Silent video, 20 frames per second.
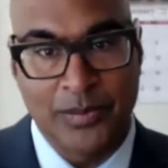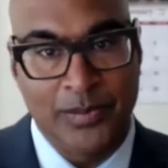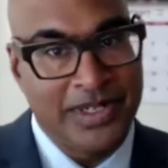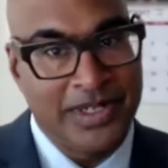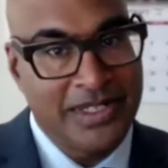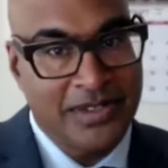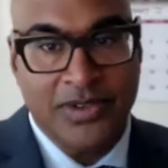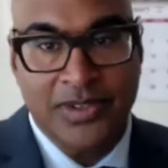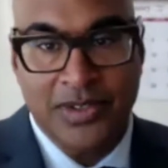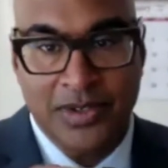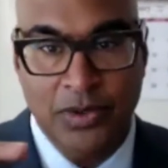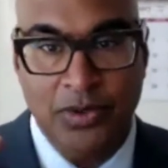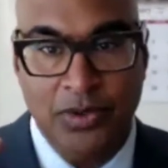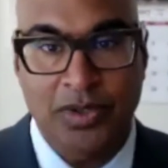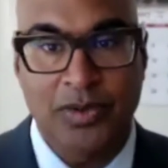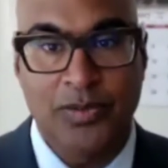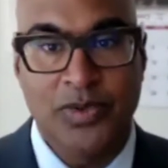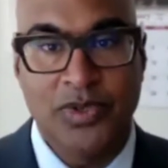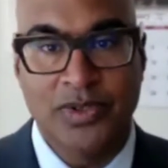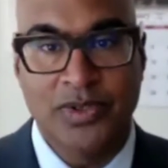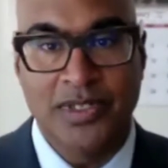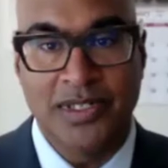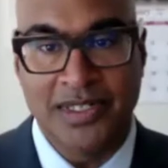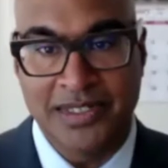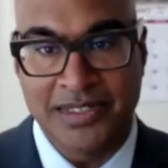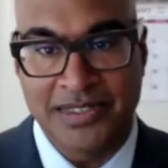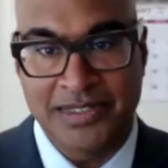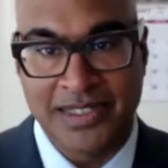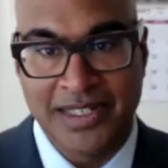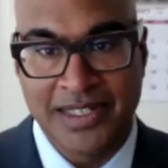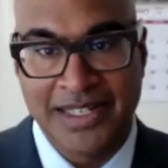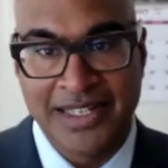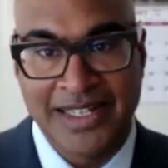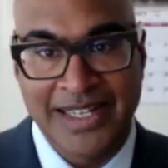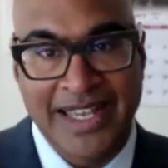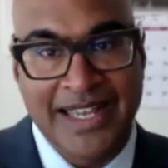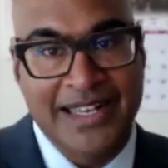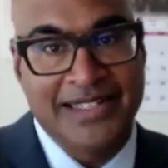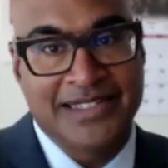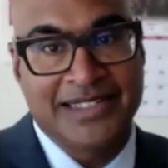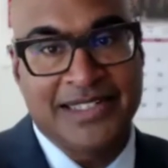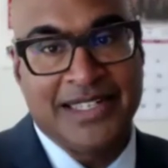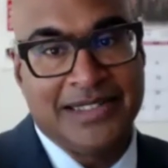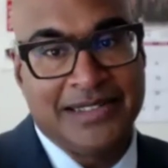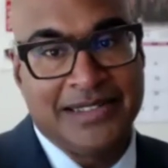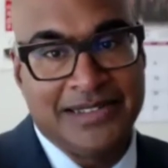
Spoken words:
but it's on their whole communities. And it's